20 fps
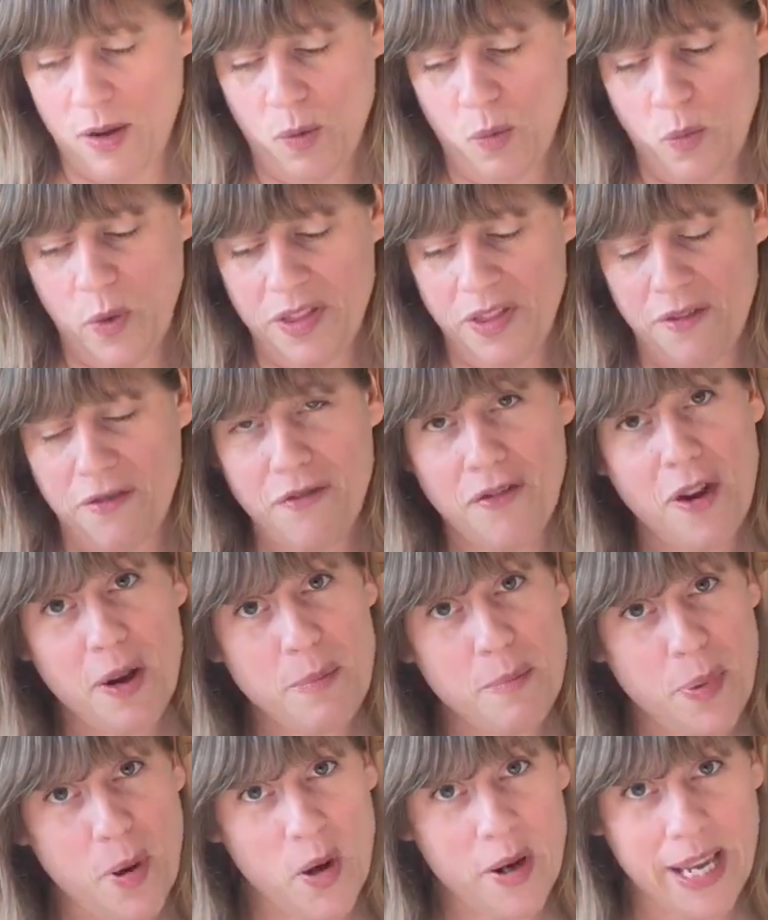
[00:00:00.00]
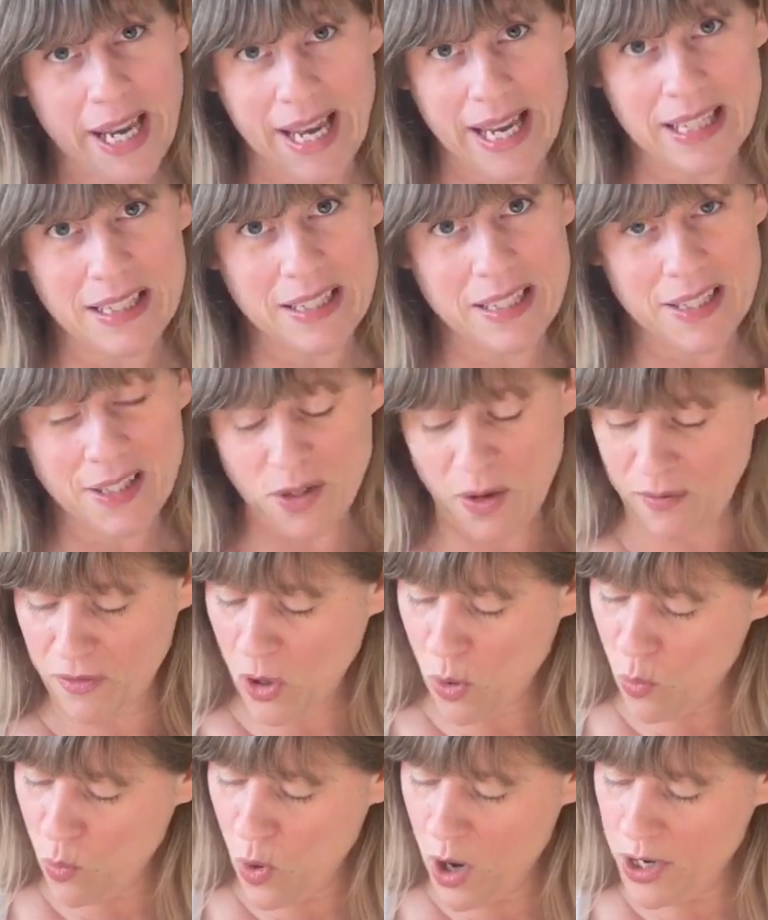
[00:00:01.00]
with the front pockets. So I've
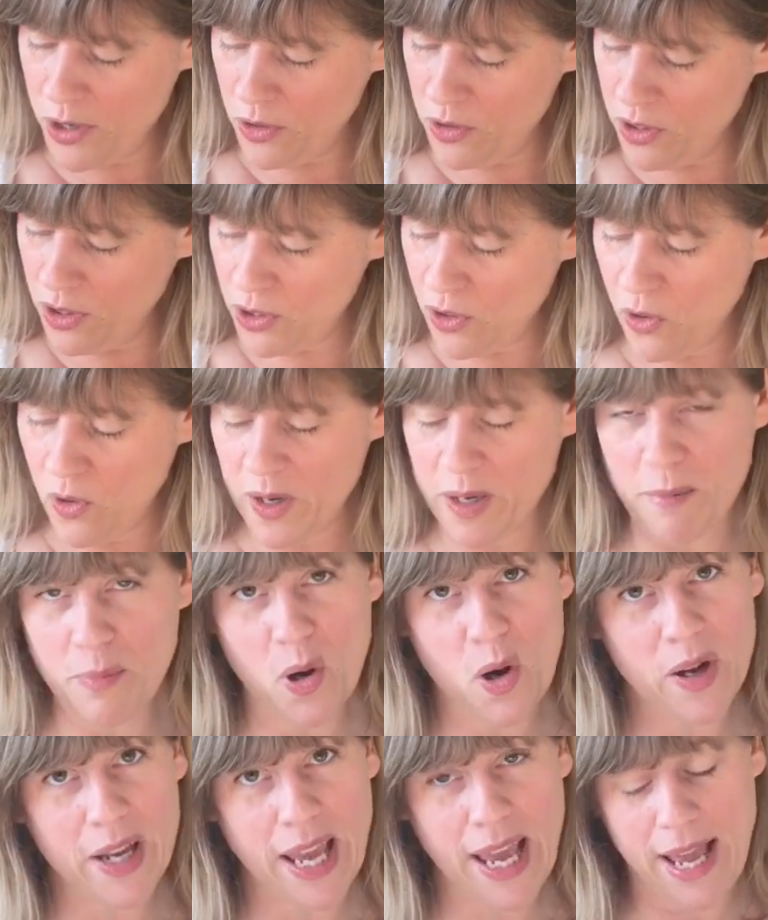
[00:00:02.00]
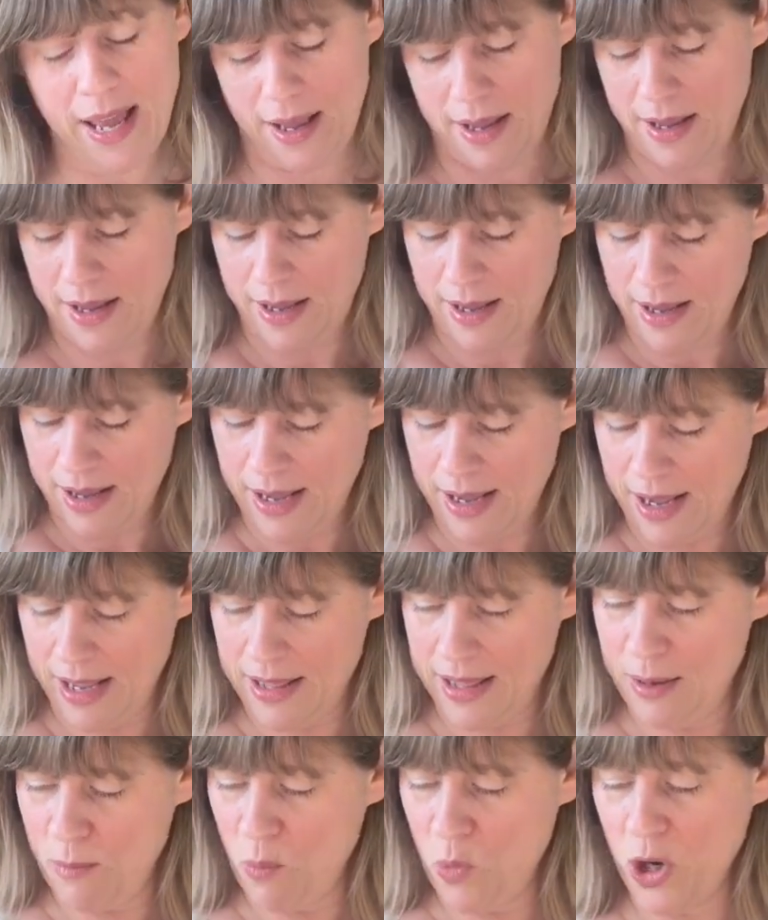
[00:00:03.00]
got one on the coin pocket
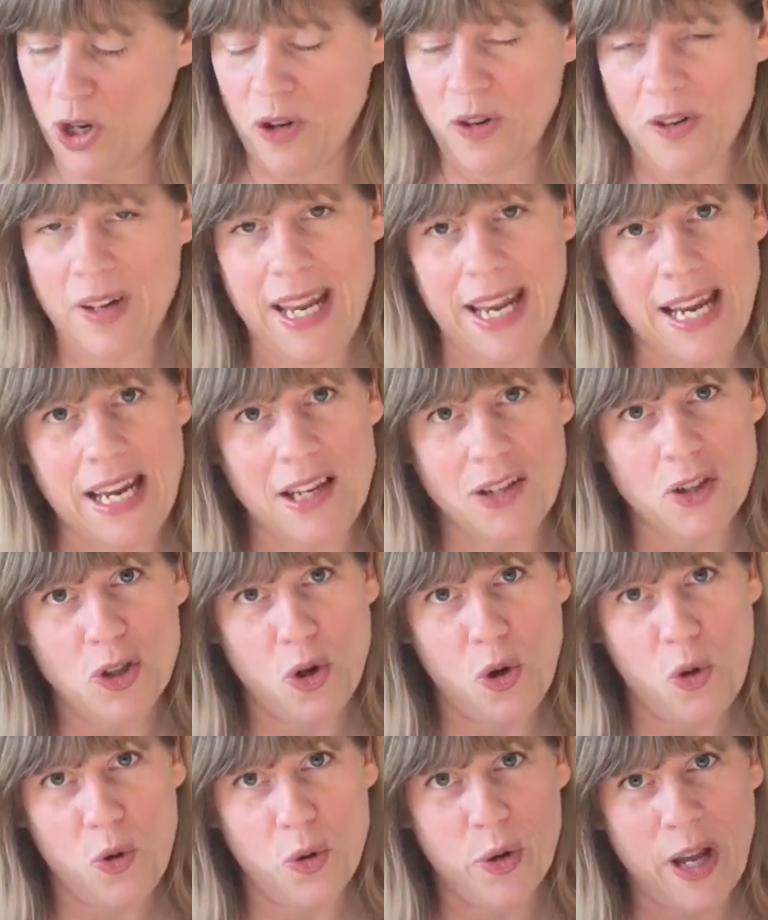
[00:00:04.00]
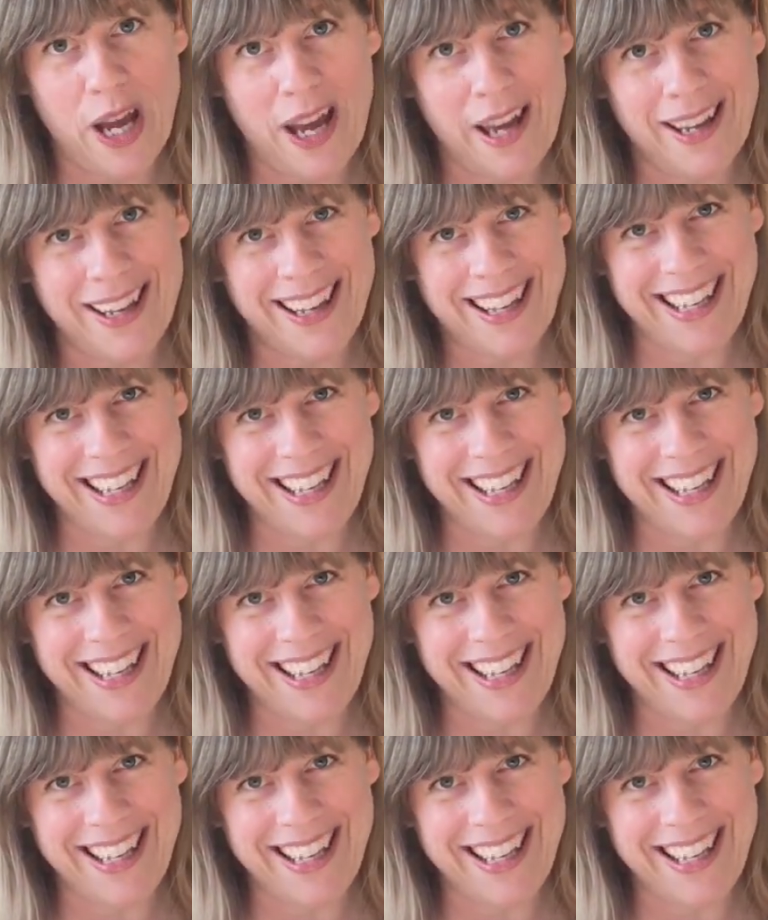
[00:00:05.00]
and then one on each corner